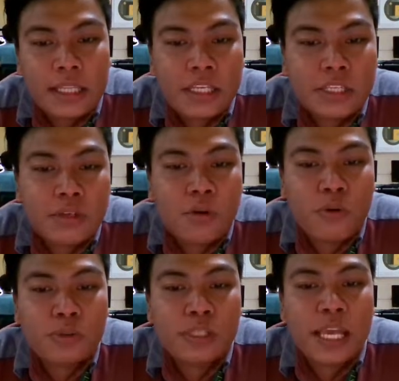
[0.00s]
This
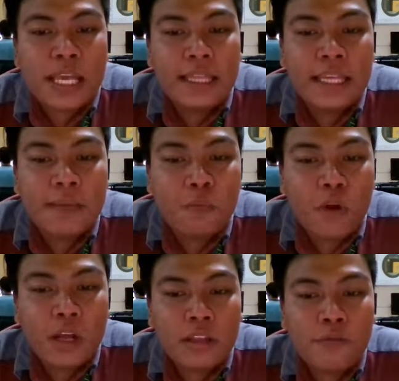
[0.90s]
shows deep
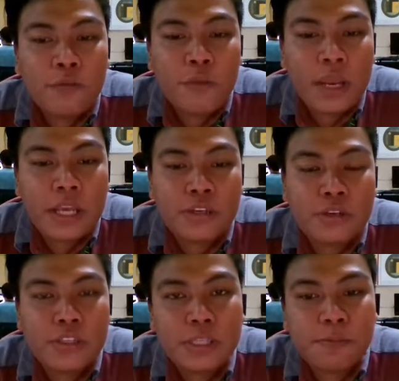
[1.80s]
water
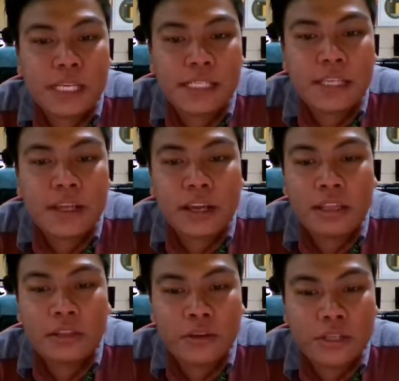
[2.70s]
formations plus
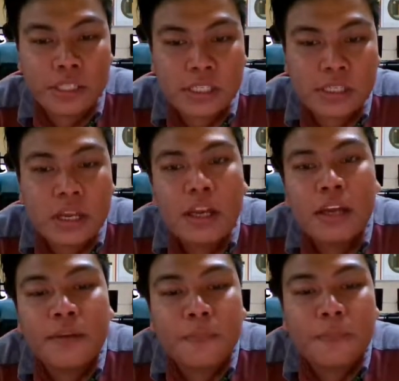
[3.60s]
returns.
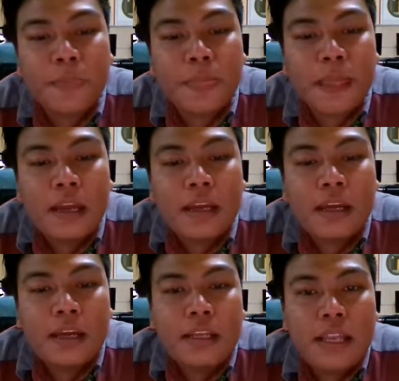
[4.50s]

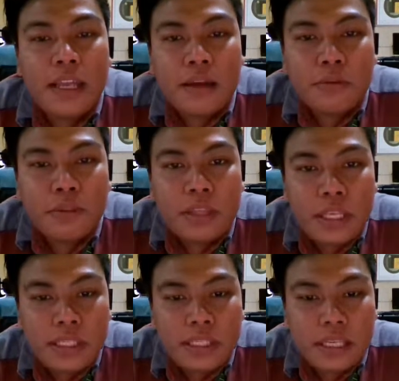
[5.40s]
Now,
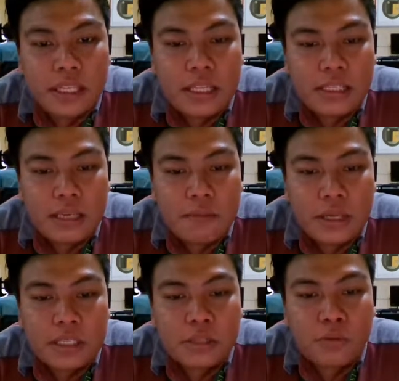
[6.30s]
in this
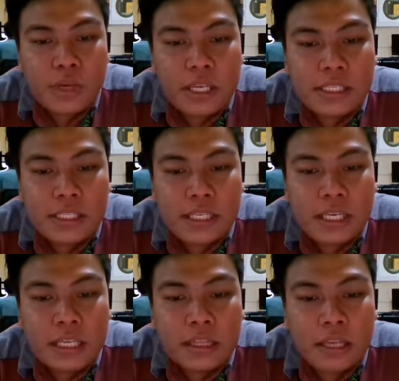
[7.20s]
image, we can
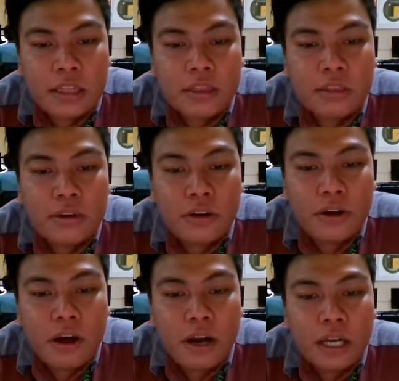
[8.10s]
see that
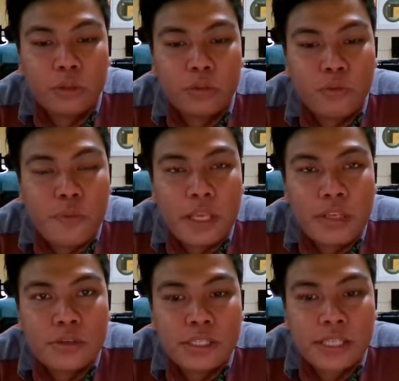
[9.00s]
there are two
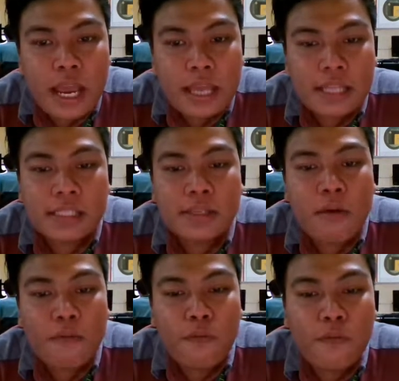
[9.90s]
major sites
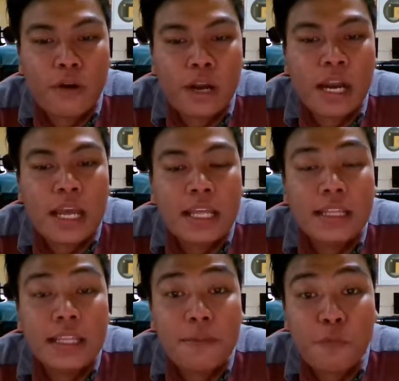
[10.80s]
for
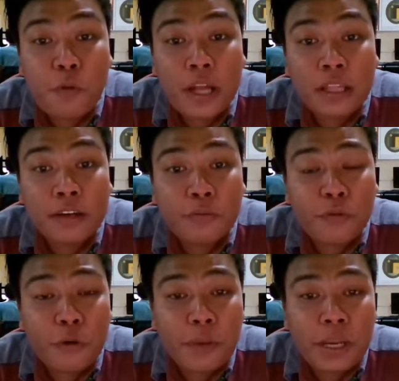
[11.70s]
deep water
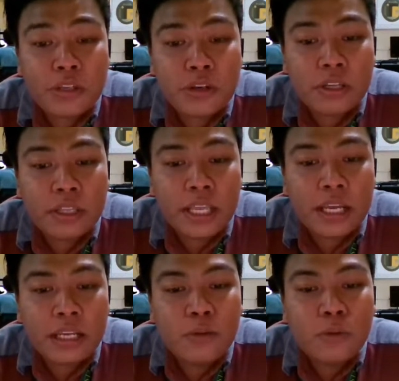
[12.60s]
formation.
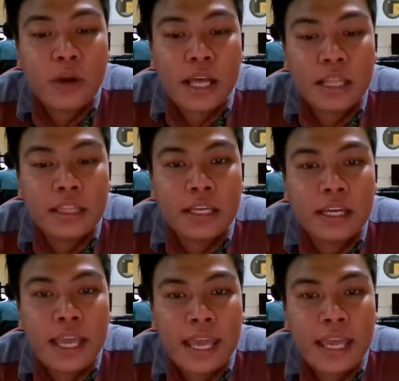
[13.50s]
Take a look at
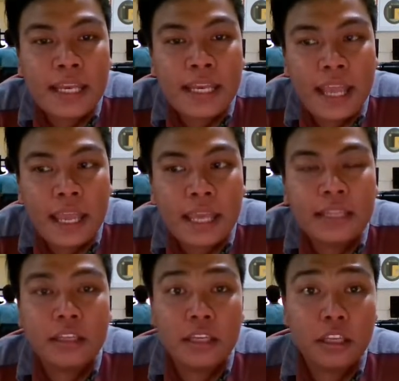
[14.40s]
the
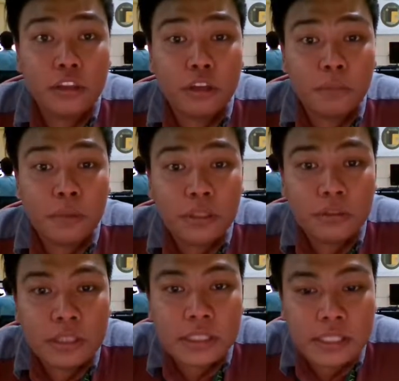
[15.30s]

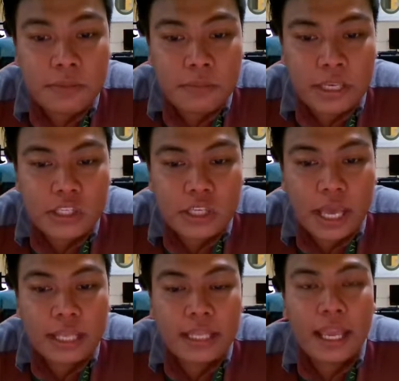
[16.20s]
NADW on this image
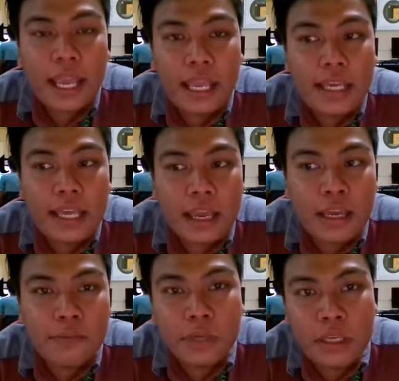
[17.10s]
and the
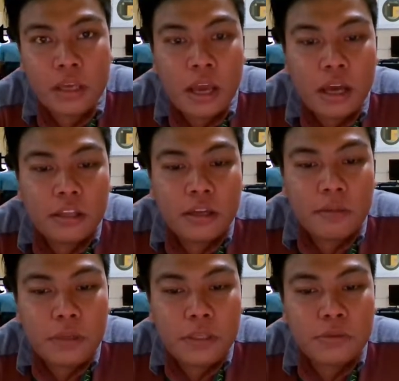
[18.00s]

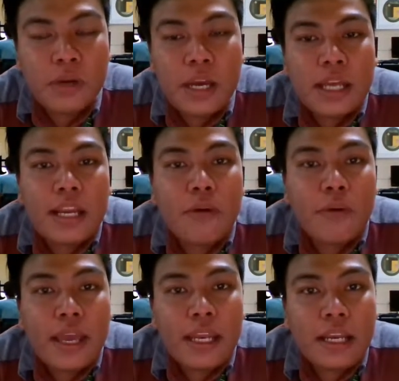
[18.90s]
AABW.
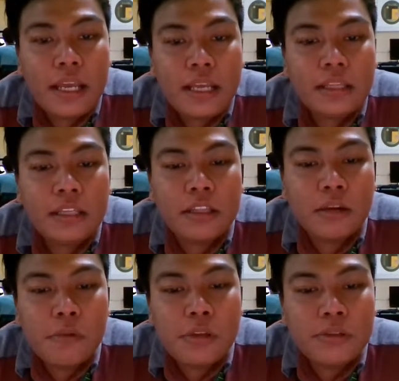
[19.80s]
Now,
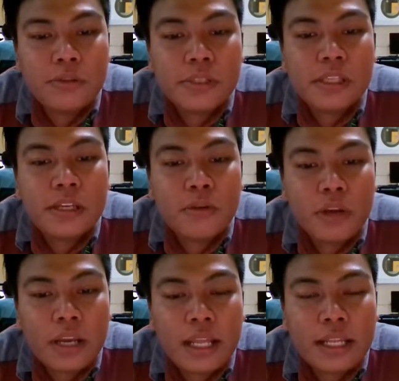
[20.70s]
NADW is the
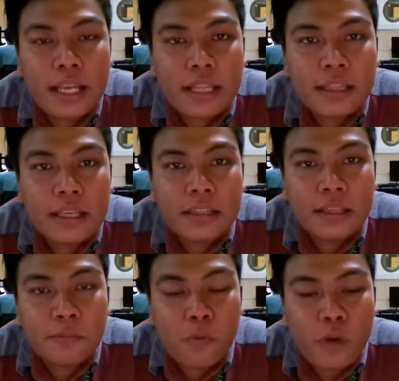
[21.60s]
North Atlantic
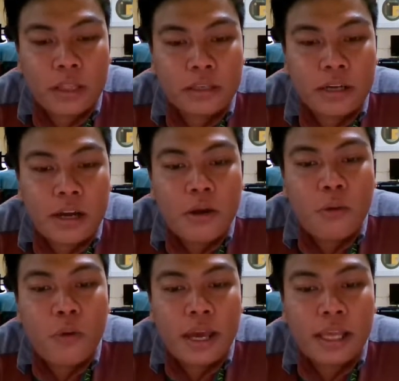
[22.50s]
deep water,
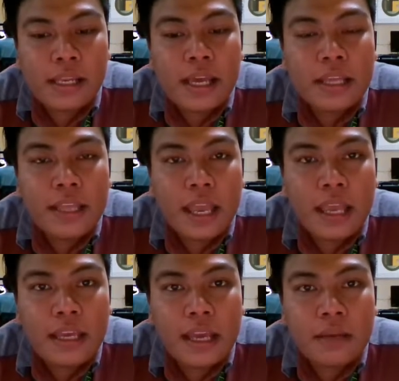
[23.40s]
while the
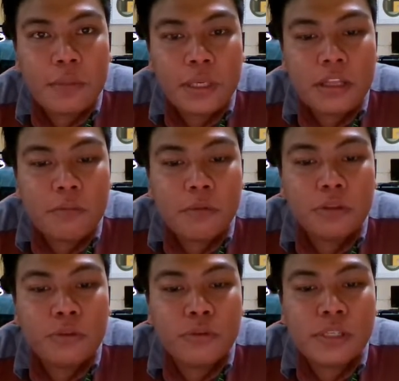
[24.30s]

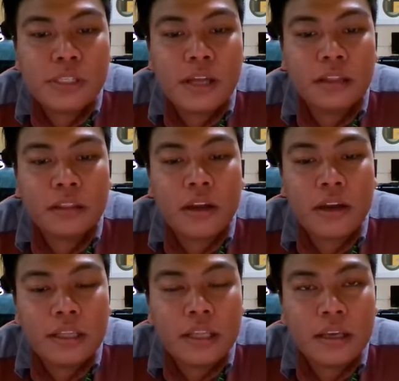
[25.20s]
AABW is the
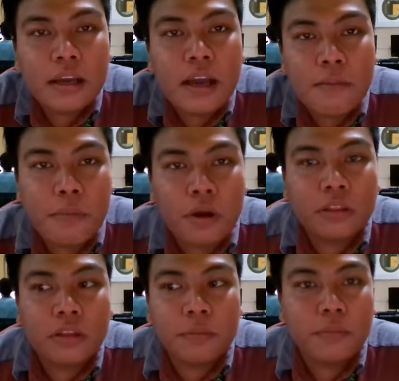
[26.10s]
Antarctic
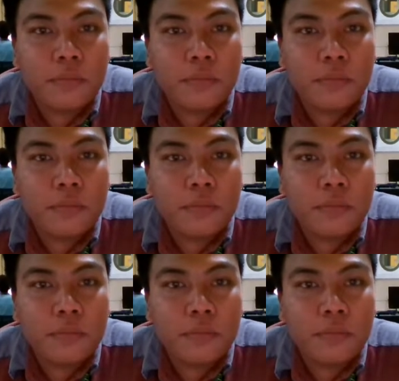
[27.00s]
bottom